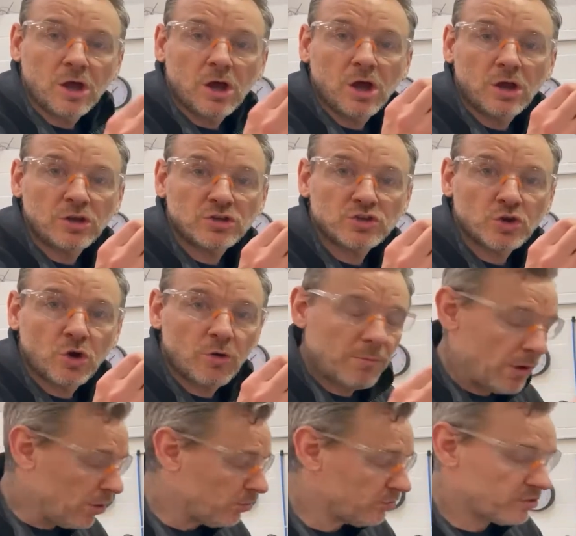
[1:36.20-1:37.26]
and a short
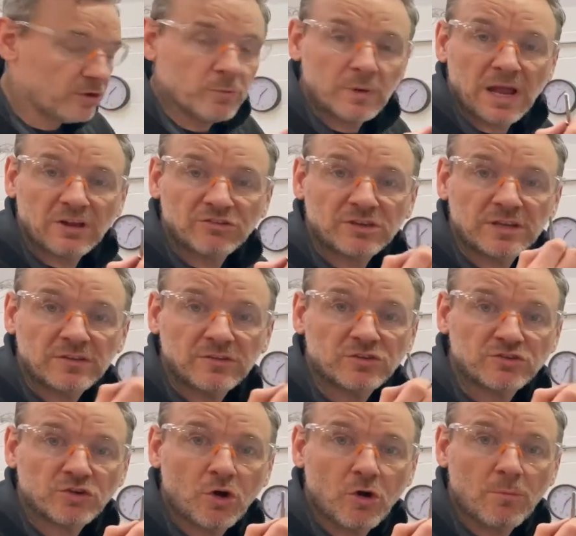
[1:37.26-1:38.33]
bolt, and we actually need the
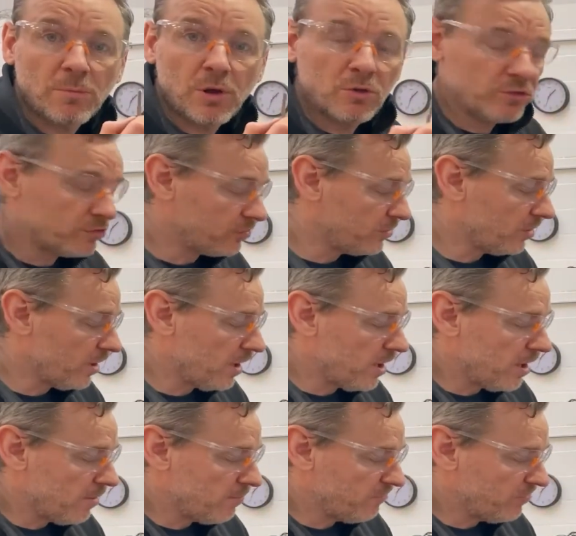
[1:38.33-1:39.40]
short bolt
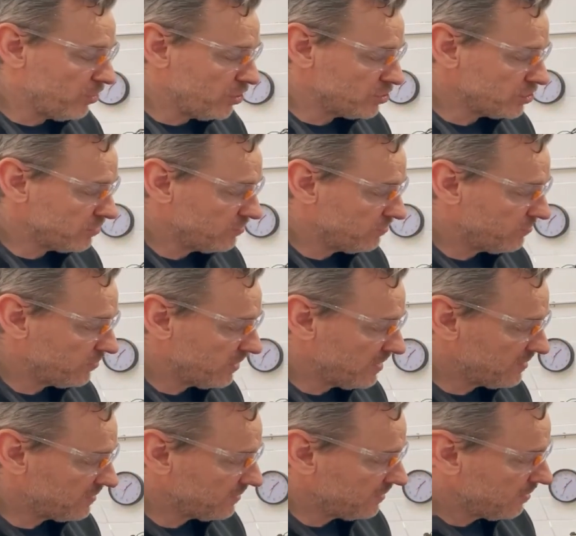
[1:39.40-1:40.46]
version for
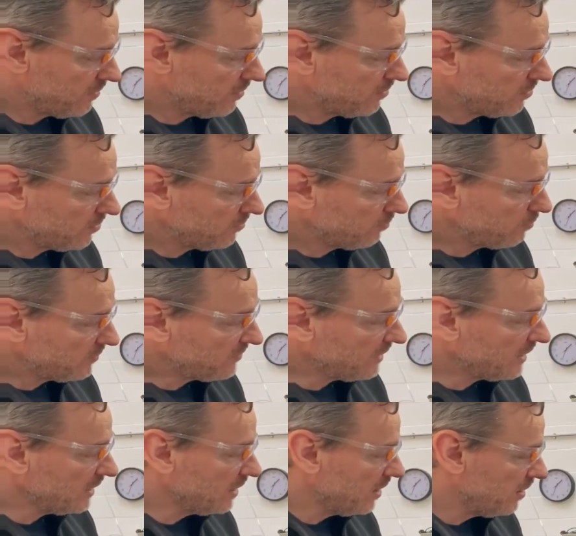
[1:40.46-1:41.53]
this
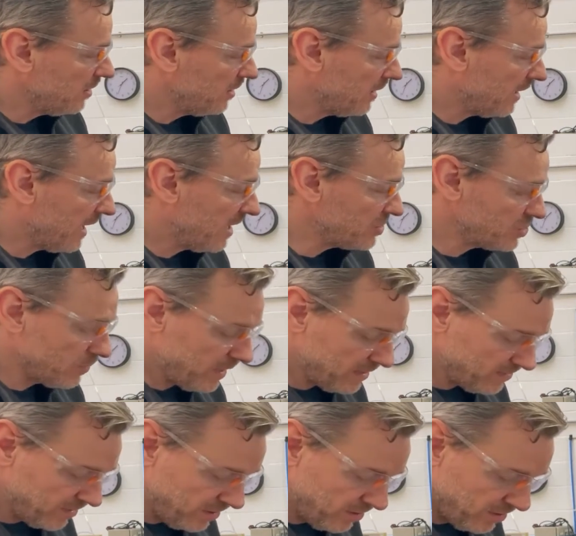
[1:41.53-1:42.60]
particular
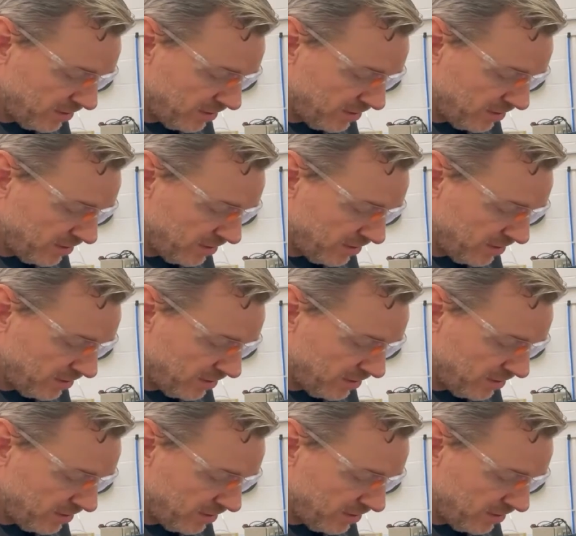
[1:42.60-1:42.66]
actuator.